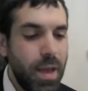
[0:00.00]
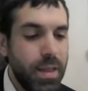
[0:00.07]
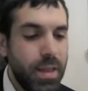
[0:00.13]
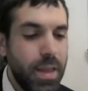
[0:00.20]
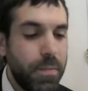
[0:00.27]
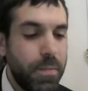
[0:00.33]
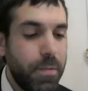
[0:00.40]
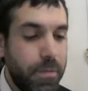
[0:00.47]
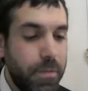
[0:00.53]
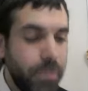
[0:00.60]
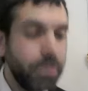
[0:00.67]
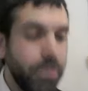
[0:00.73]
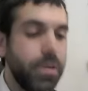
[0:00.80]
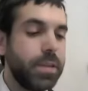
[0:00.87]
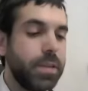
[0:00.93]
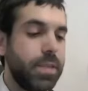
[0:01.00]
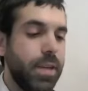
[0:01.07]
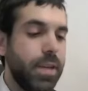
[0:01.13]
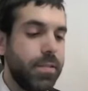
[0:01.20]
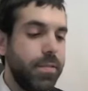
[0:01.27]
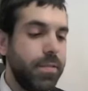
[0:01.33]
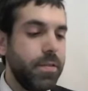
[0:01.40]
that before it
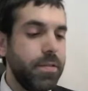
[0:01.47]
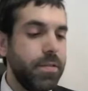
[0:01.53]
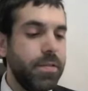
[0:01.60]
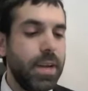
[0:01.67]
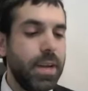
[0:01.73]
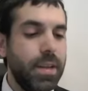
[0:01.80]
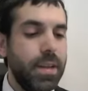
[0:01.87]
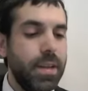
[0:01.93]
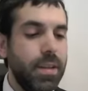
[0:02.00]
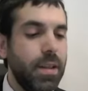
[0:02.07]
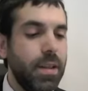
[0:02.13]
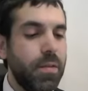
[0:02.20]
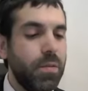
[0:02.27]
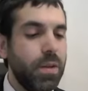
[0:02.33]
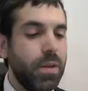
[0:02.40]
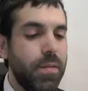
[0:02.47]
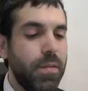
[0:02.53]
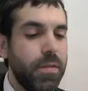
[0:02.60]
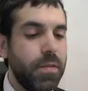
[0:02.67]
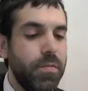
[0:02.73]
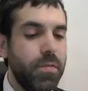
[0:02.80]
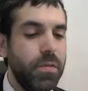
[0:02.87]
says in verse 19, the land will give
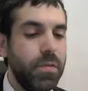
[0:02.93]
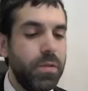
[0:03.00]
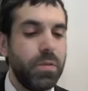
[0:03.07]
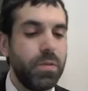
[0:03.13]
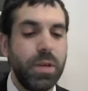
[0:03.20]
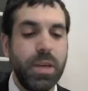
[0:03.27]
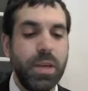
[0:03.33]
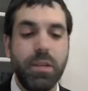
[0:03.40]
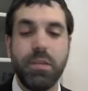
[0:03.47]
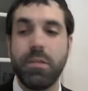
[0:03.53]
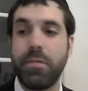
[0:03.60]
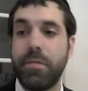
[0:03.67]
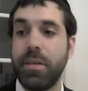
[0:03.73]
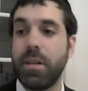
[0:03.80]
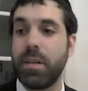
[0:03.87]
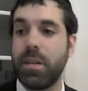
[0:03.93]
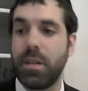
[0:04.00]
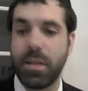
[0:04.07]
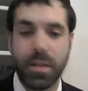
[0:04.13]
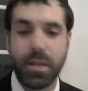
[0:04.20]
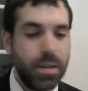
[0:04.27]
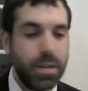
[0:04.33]
its food, you will eat your fill.
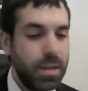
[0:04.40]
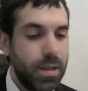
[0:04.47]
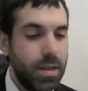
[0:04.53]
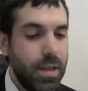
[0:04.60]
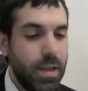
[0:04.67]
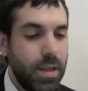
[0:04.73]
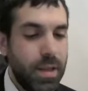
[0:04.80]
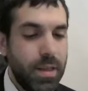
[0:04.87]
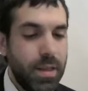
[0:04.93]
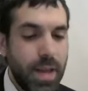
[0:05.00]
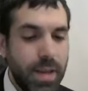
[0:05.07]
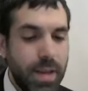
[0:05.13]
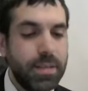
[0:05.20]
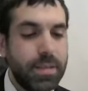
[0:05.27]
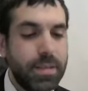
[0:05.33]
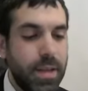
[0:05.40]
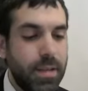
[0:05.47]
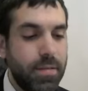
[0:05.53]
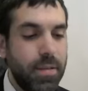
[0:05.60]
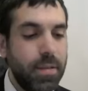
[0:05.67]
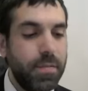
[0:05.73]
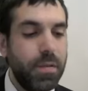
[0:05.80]
Then it
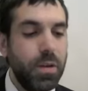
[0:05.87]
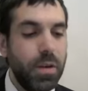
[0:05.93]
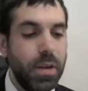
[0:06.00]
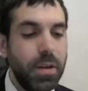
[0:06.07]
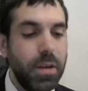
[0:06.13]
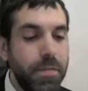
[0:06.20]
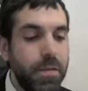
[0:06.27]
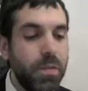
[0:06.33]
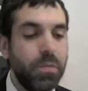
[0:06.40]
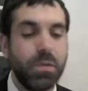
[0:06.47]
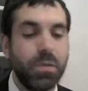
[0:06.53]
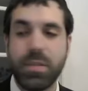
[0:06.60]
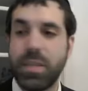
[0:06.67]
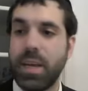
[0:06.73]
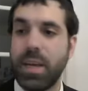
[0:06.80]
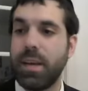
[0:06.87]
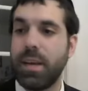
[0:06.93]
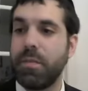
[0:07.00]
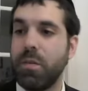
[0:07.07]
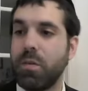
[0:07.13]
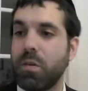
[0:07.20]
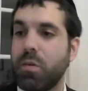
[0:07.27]
says, if you if you will say,
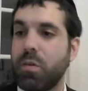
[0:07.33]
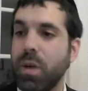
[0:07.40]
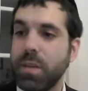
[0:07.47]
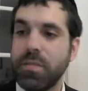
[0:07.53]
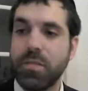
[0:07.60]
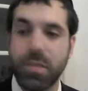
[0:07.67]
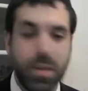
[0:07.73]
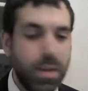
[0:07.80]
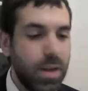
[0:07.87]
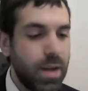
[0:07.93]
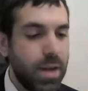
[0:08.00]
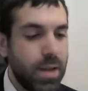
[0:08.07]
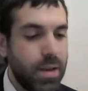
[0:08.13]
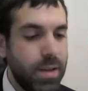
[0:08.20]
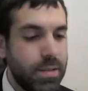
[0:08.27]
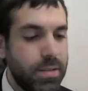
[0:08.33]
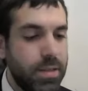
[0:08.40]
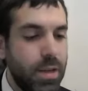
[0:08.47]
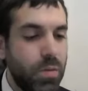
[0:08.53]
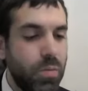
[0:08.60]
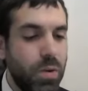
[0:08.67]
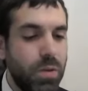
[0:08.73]
if you will question God and
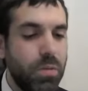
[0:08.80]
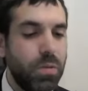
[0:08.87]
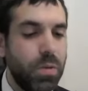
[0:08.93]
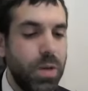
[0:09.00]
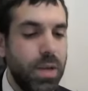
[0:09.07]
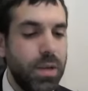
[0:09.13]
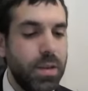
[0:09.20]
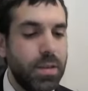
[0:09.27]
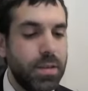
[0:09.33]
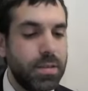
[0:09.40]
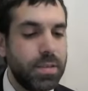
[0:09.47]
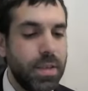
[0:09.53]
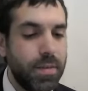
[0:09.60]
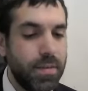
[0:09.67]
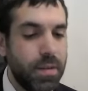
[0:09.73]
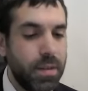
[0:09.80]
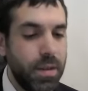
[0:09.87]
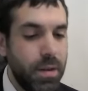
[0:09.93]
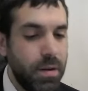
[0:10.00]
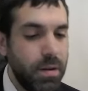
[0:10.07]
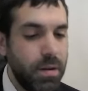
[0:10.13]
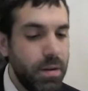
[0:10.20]
say, What will we eat in the seventh
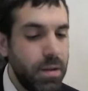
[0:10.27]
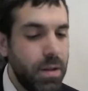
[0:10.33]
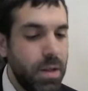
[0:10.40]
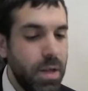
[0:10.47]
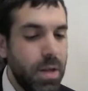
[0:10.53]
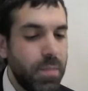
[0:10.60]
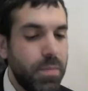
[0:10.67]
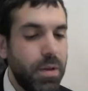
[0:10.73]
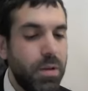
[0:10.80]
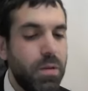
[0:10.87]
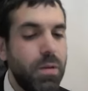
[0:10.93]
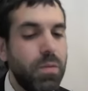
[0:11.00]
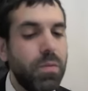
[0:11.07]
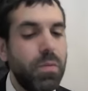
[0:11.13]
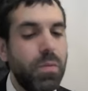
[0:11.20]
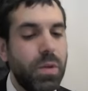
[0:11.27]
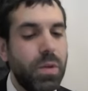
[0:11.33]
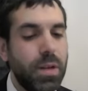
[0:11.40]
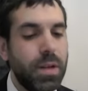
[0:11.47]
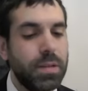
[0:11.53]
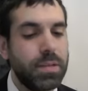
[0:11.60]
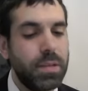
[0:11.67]
year? Behold, we will
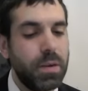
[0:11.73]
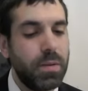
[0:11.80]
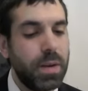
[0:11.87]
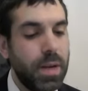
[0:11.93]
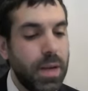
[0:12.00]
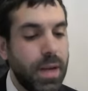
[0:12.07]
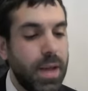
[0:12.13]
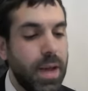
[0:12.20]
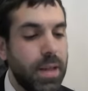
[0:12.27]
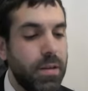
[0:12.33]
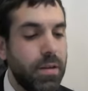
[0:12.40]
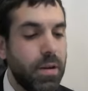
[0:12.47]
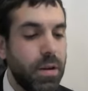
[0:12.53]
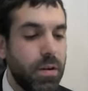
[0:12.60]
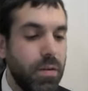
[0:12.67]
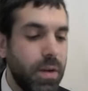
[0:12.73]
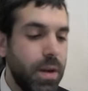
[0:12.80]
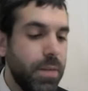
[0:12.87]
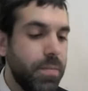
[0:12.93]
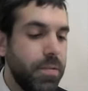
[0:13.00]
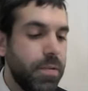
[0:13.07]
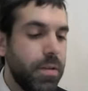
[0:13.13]
not sow and not gather in our
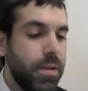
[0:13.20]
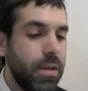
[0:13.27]
crops.